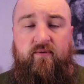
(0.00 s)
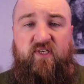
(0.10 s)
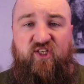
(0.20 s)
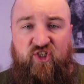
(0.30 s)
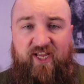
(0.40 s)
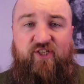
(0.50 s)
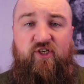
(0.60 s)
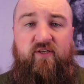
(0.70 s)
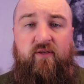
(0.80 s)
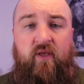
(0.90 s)
to change
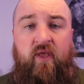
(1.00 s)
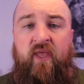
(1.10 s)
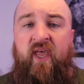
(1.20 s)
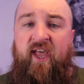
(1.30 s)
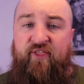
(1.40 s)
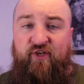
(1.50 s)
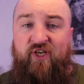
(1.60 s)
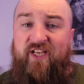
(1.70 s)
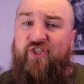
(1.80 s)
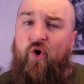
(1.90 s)
it. And there's
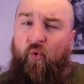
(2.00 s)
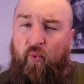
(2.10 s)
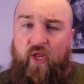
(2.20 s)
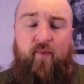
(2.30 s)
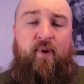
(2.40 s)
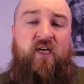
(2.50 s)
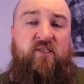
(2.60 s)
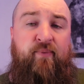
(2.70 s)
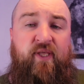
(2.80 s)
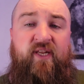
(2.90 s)
also a real
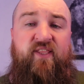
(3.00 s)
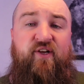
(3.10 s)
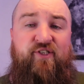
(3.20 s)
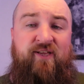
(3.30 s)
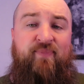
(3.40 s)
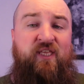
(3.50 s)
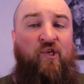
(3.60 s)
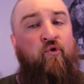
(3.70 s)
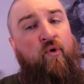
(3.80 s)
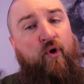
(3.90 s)
possibility there's something
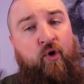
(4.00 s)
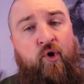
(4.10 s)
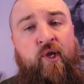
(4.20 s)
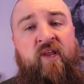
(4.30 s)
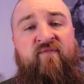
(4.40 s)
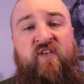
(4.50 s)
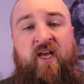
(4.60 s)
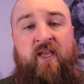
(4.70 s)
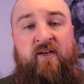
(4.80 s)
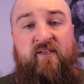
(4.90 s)
you could have
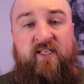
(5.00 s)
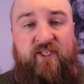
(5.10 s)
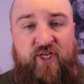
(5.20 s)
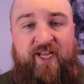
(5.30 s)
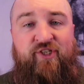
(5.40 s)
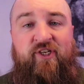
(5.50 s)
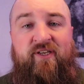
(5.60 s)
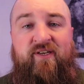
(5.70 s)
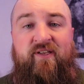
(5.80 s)
done to change it.